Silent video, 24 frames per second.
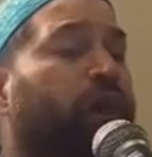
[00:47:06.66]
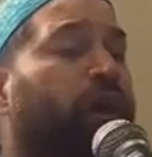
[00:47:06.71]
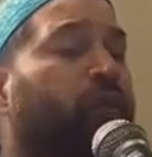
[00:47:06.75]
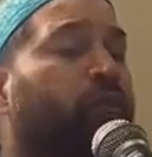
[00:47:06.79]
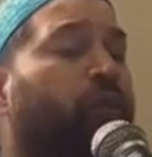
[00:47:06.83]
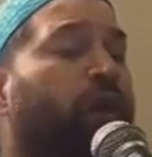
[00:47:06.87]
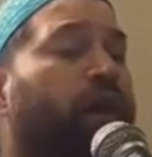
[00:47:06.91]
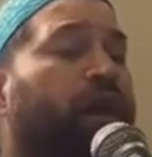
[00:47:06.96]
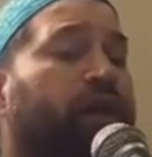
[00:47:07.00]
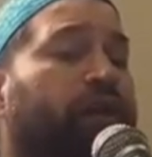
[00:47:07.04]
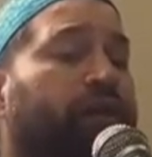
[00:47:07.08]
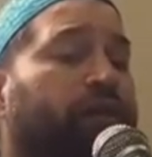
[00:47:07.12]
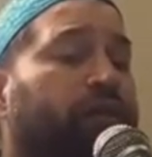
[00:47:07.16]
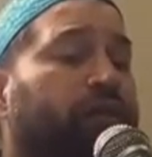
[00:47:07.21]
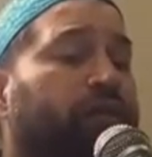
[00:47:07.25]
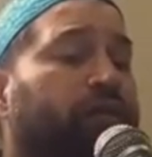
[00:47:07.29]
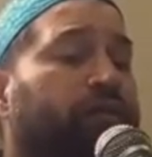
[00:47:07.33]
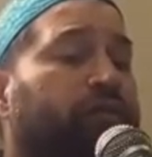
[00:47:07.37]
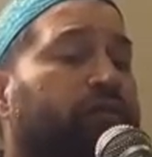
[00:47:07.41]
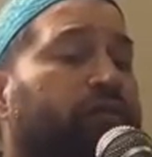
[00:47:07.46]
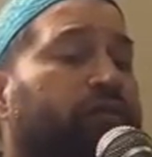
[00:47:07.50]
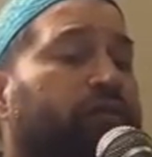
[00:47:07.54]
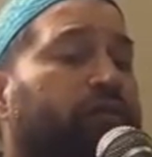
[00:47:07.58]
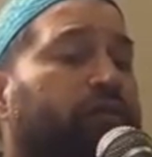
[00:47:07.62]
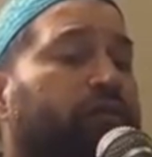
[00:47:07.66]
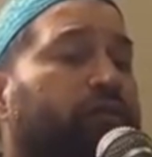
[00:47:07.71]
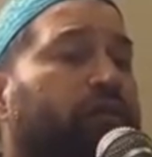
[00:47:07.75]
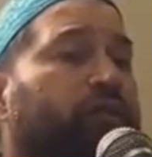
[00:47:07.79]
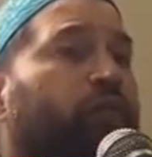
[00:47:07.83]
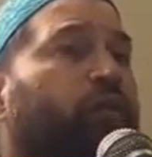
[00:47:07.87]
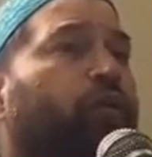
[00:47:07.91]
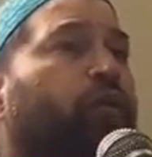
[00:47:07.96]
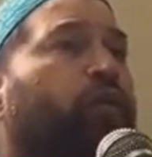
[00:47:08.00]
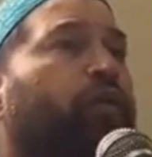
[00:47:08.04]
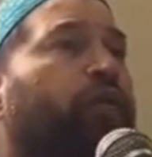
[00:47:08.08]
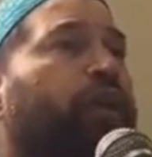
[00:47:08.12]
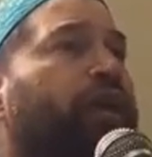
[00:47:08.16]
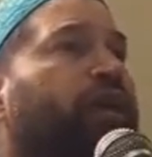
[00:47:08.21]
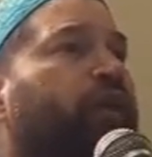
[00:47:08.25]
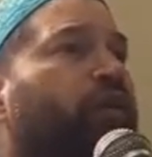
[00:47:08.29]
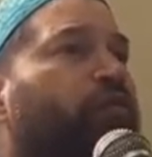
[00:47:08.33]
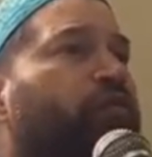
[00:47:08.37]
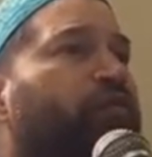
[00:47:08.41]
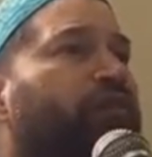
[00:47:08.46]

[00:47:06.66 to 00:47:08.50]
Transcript: a well or like a